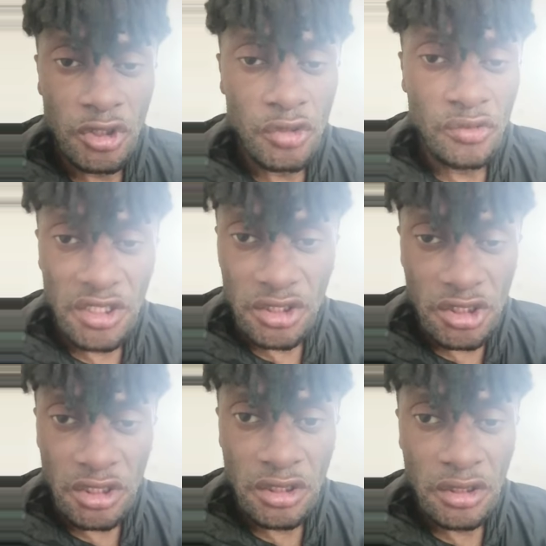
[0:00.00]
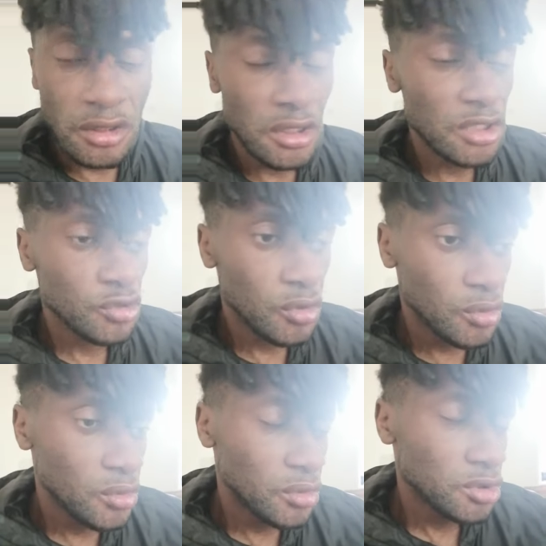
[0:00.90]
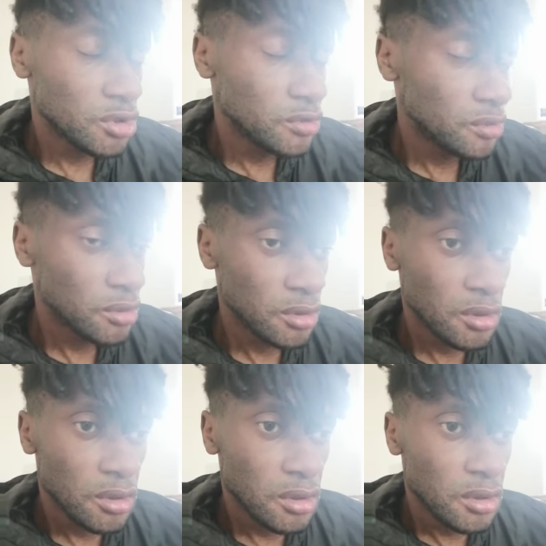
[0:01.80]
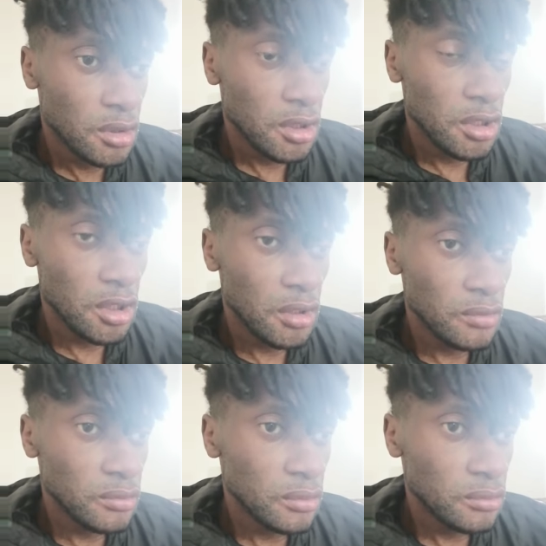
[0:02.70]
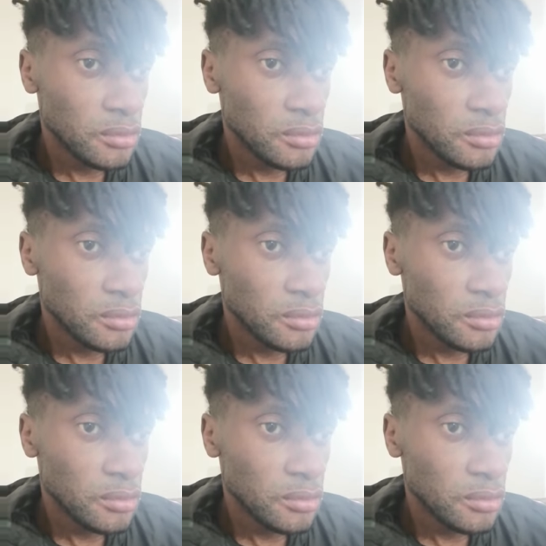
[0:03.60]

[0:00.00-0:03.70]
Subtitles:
units in it, and the extra cores, you know,